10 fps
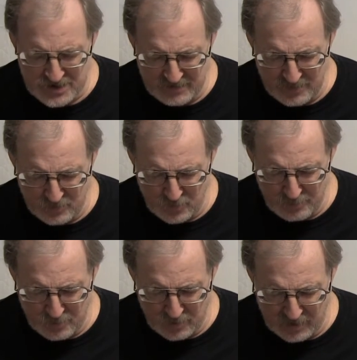name that we
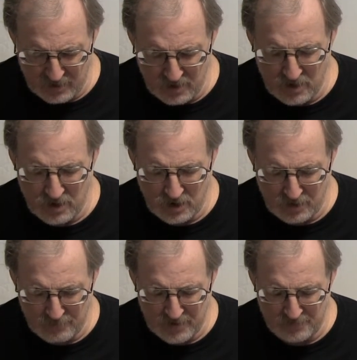pray.
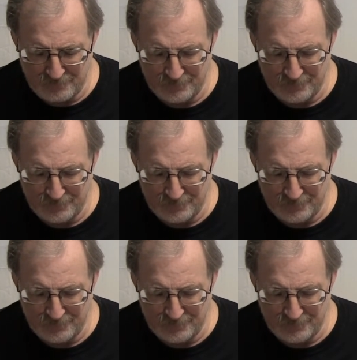Amen.